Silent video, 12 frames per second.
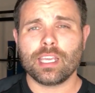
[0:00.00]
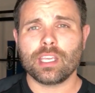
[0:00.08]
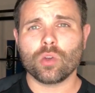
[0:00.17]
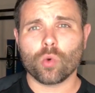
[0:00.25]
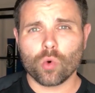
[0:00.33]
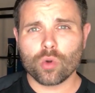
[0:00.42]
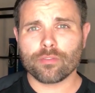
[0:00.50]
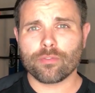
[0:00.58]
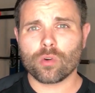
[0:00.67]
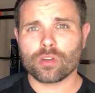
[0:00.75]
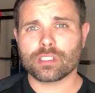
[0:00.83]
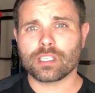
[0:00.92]
In order
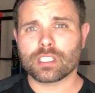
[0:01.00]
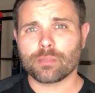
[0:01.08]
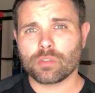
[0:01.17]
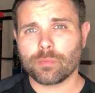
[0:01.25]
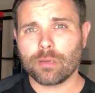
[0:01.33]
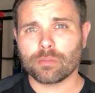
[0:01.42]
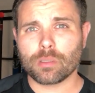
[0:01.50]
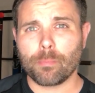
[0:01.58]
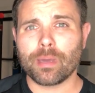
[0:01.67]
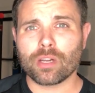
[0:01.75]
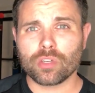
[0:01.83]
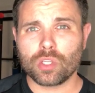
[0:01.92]
for our system to be able to
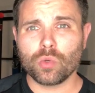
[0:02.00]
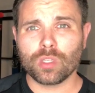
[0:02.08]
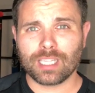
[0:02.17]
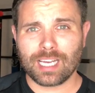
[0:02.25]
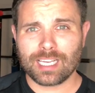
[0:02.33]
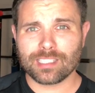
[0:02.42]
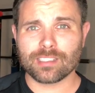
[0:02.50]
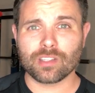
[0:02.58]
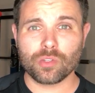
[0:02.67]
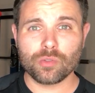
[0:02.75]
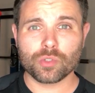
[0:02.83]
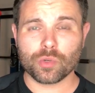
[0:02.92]
better utilize
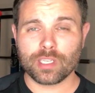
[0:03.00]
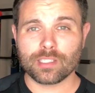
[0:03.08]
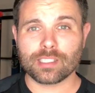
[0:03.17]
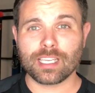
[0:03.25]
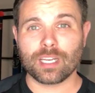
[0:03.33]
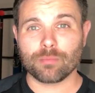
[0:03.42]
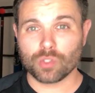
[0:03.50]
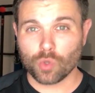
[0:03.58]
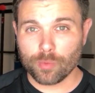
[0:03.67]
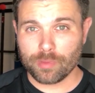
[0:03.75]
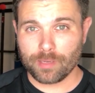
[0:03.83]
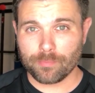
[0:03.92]
the nutrients and
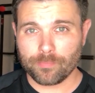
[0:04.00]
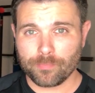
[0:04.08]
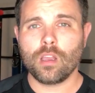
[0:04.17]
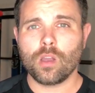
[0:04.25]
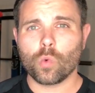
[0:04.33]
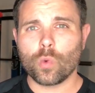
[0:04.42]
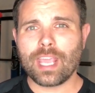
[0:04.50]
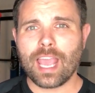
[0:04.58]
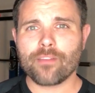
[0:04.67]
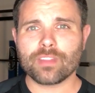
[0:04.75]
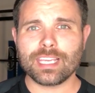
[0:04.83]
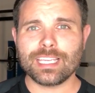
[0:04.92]
absorb them, we
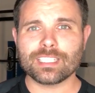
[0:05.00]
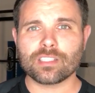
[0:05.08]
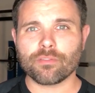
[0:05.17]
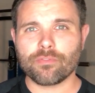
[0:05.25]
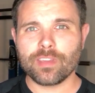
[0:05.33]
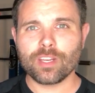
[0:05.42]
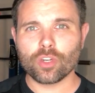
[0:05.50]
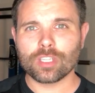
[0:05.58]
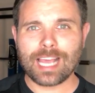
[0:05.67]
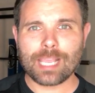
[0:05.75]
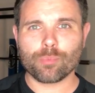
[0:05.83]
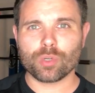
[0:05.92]
have these
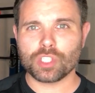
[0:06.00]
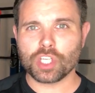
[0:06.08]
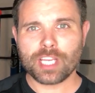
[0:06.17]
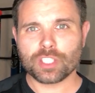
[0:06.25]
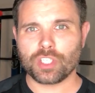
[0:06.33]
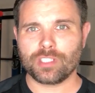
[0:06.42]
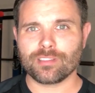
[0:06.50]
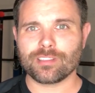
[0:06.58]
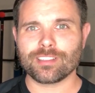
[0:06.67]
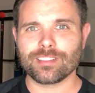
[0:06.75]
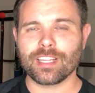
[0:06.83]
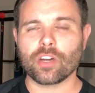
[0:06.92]
finger-like
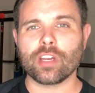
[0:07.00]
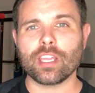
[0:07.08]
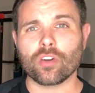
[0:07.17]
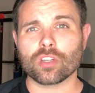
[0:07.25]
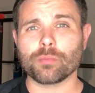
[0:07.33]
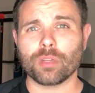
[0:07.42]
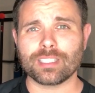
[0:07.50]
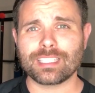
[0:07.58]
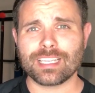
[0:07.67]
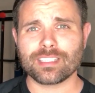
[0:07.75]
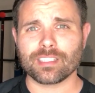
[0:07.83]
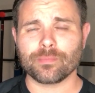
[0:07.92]
projections that are in our small
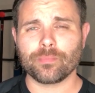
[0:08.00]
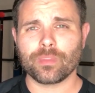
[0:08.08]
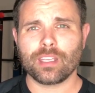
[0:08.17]
intestine.